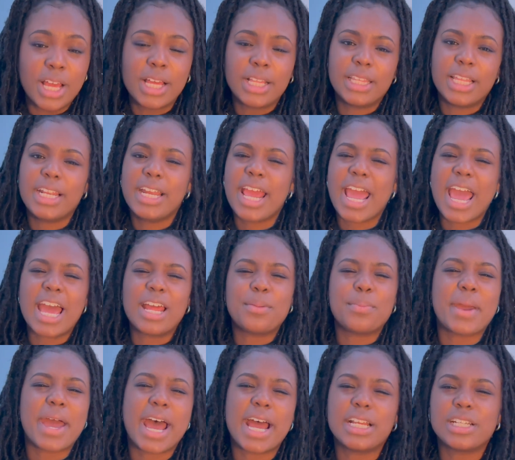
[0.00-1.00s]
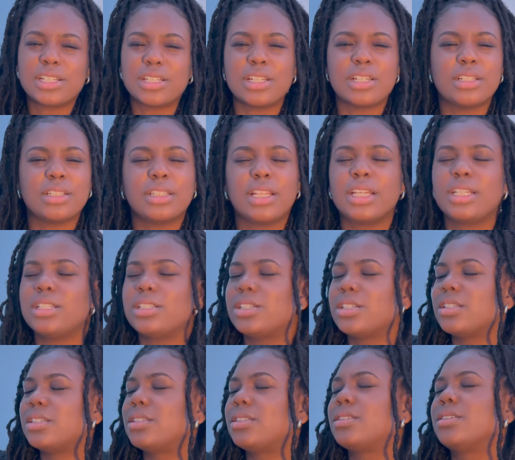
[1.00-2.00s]
Let it add passion. Let it
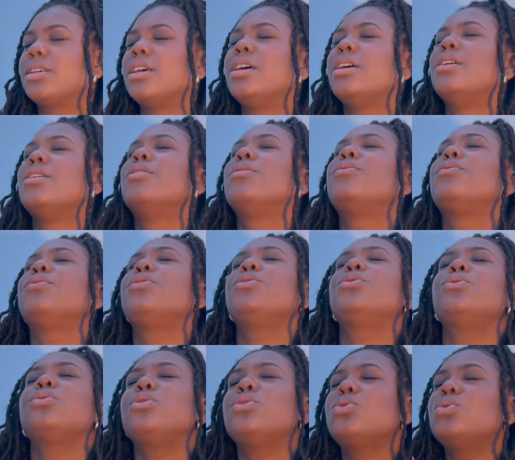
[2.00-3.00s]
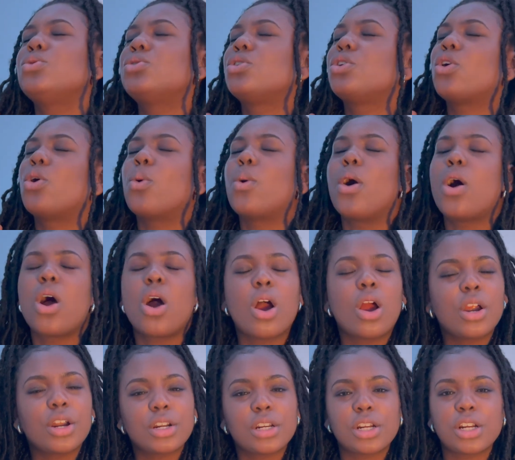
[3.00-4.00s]
just fuel you to go
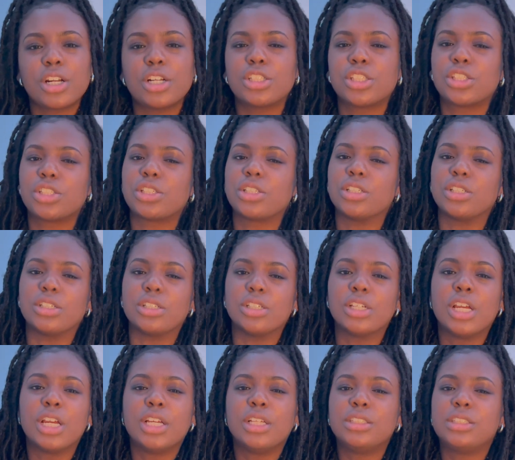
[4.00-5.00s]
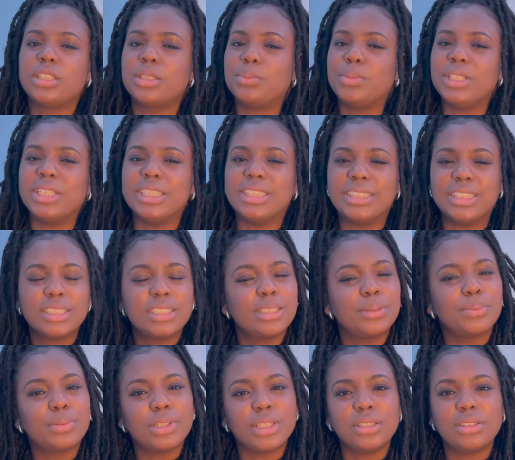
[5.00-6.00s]
harder, to be
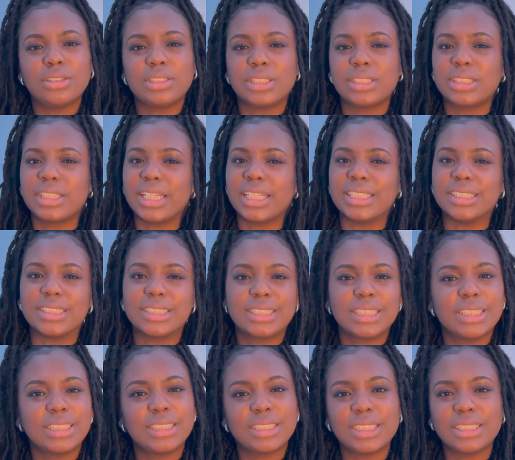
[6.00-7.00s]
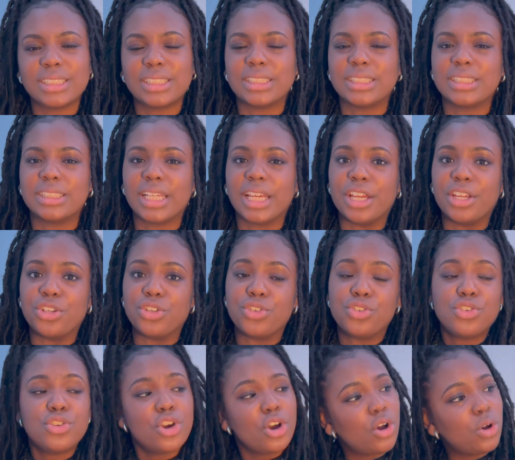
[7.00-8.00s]
disciplined, to stay consistent, to say
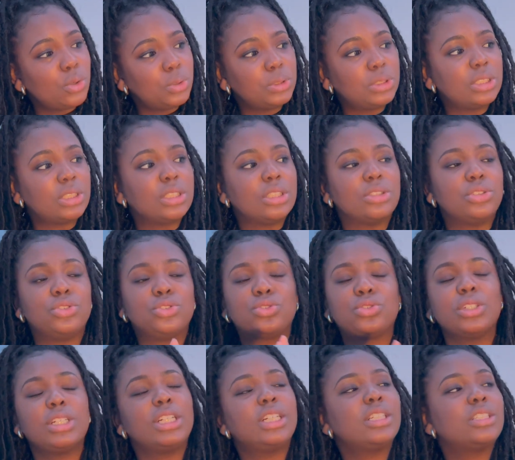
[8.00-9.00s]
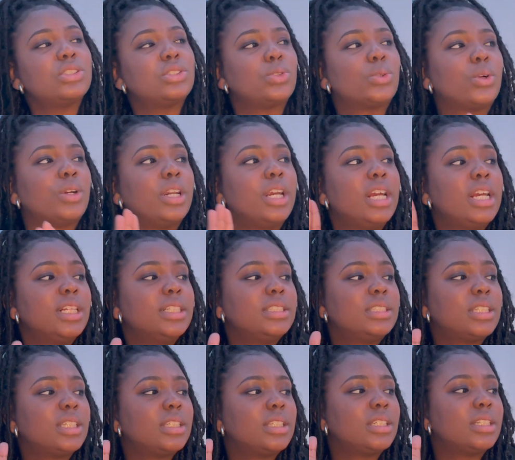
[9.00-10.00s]
no to the drinks or
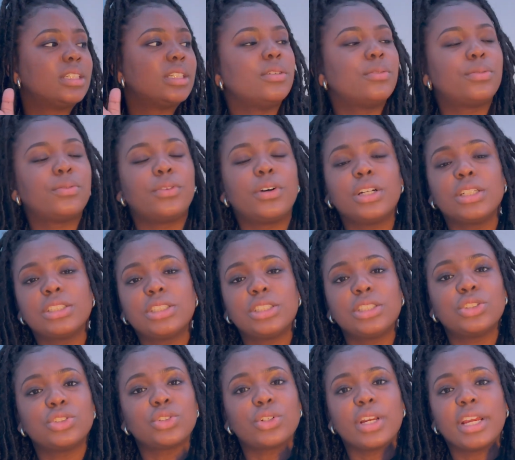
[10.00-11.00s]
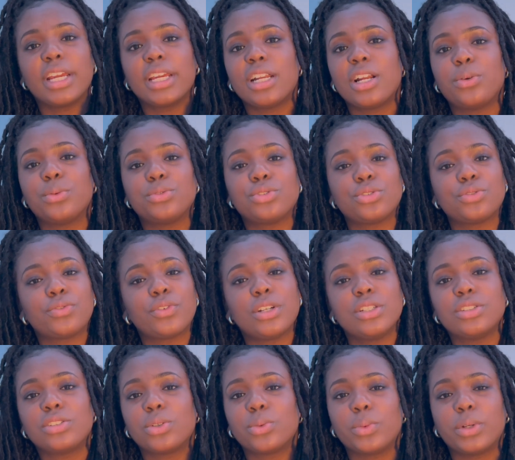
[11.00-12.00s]
to the functions or hanging out with your
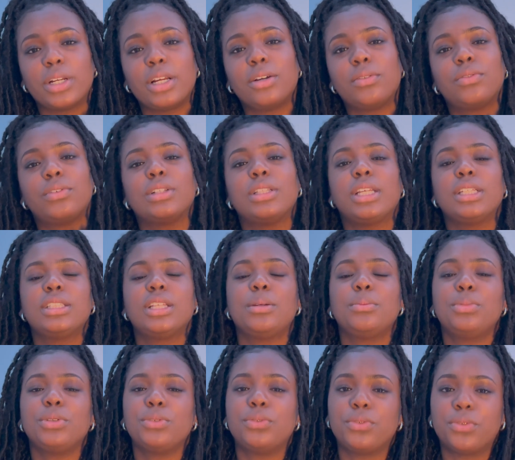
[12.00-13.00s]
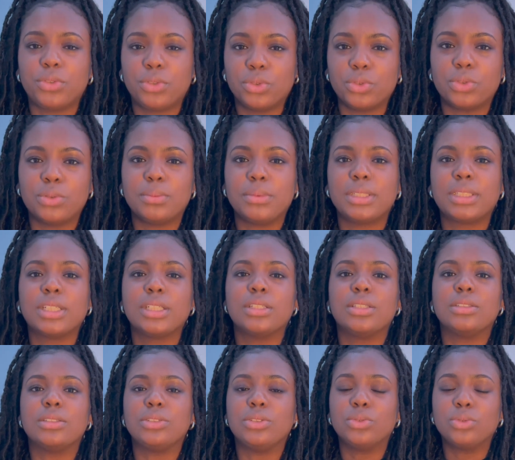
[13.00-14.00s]
friends or whatever. Let that be fuel,
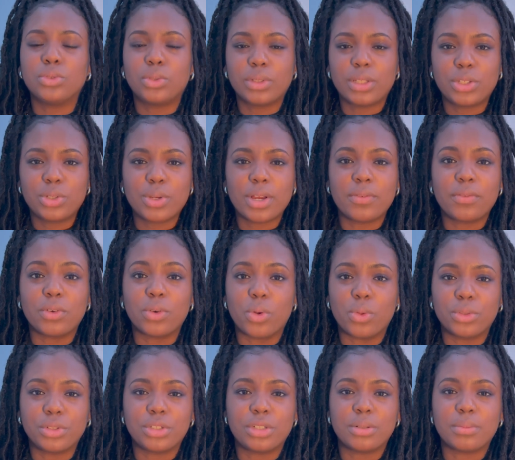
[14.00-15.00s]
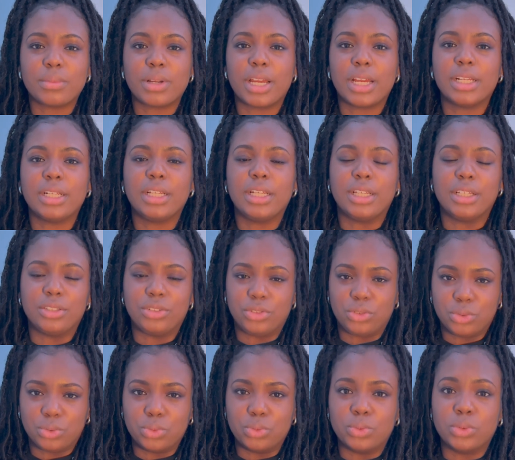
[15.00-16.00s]
because you know that you have a goal in your mind, and
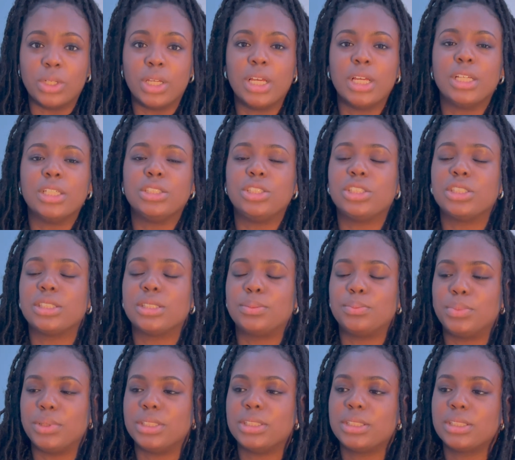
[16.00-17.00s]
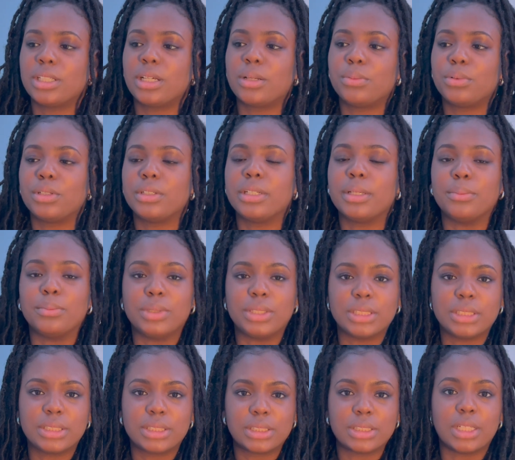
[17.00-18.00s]
you just be stubborn and be
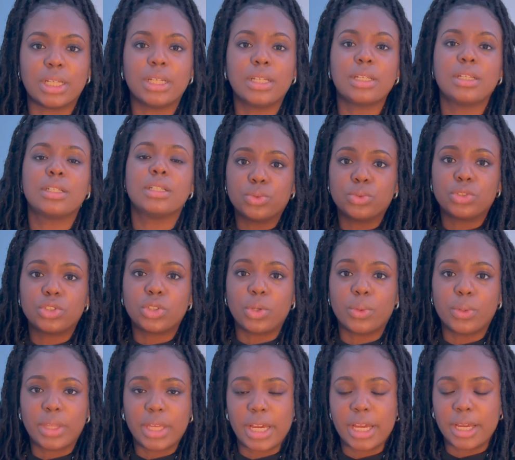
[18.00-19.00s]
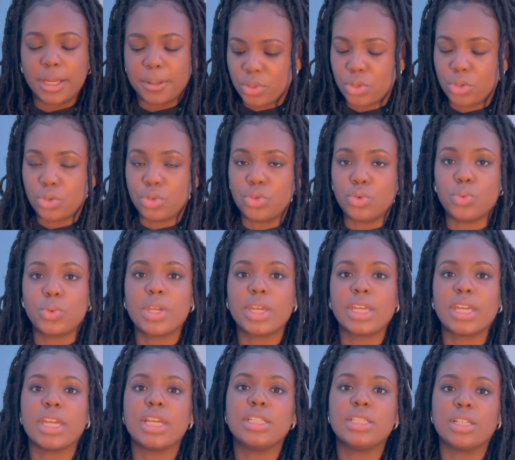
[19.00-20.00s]
stuck so that you can
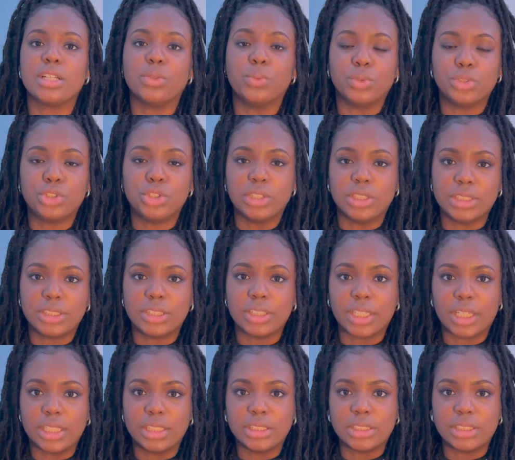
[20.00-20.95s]
get done what you need to get